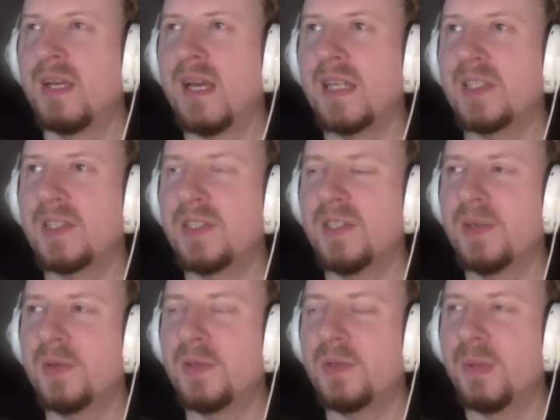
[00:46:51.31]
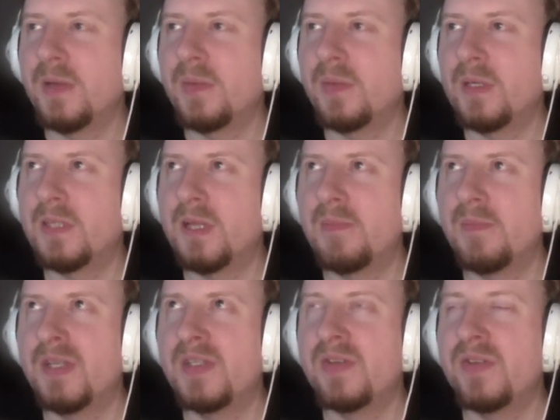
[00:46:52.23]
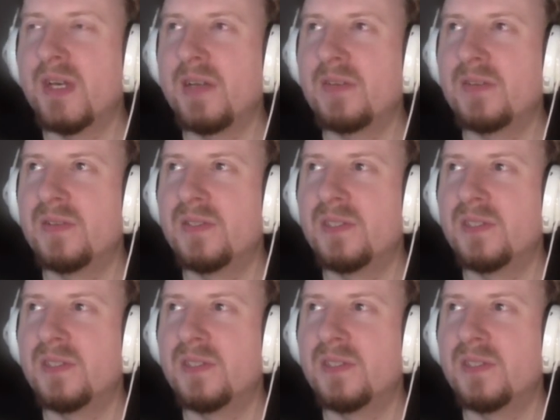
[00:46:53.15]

Yeah, X2 would have been it's like mid 2000s,